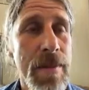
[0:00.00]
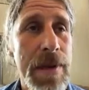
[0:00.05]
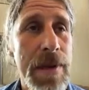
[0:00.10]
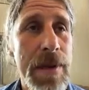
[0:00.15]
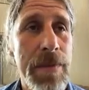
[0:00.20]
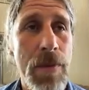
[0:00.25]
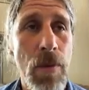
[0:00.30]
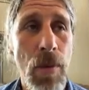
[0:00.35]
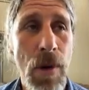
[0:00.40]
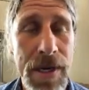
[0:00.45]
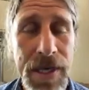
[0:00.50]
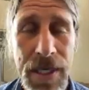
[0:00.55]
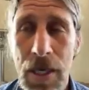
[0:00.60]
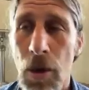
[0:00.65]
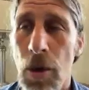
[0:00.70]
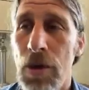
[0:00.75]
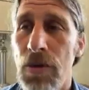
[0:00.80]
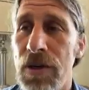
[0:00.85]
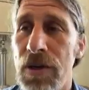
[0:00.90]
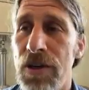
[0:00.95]
People want to
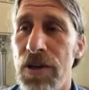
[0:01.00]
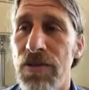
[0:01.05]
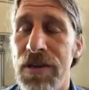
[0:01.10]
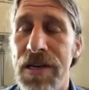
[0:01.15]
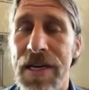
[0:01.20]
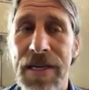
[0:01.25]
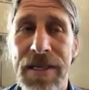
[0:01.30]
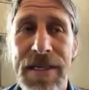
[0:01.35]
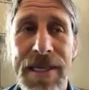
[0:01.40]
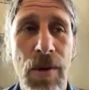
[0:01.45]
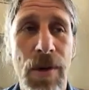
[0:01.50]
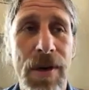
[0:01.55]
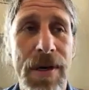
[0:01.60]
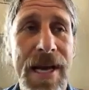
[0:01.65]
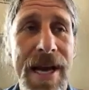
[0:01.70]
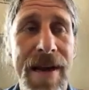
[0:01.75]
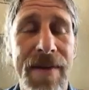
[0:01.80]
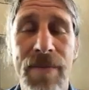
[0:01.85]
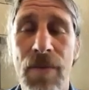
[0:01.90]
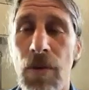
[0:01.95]
go on retreat. They want
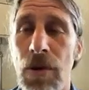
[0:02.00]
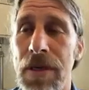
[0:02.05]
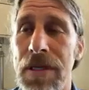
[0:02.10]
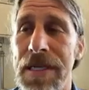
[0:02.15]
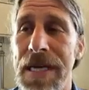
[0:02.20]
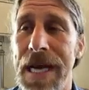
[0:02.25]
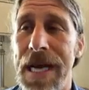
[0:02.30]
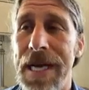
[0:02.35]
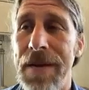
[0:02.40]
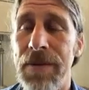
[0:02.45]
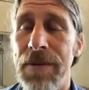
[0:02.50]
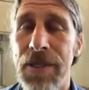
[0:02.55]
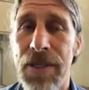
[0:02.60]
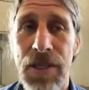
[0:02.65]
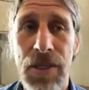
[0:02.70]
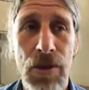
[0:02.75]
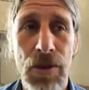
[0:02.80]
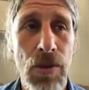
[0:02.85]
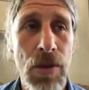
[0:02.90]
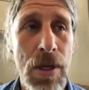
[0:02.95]
to have more time
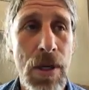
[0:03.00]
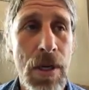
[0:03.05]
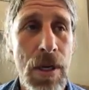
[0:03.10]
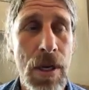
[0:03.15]
to